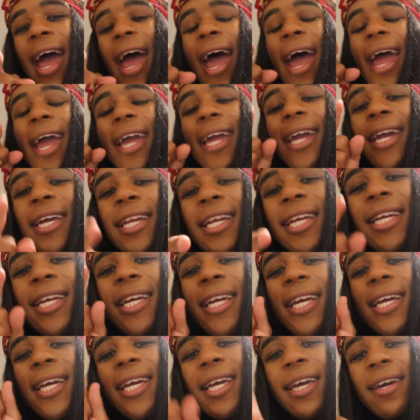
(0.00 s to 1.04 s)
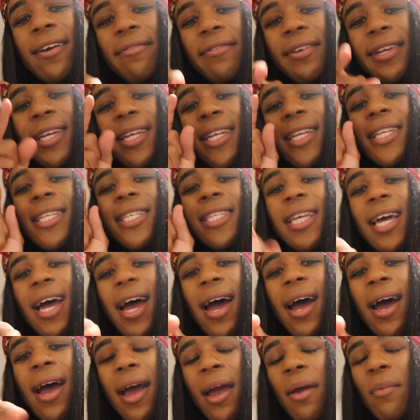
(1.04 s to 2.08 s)
at any given
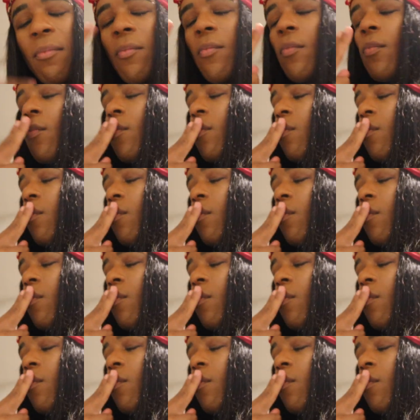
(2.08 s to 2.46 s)
time.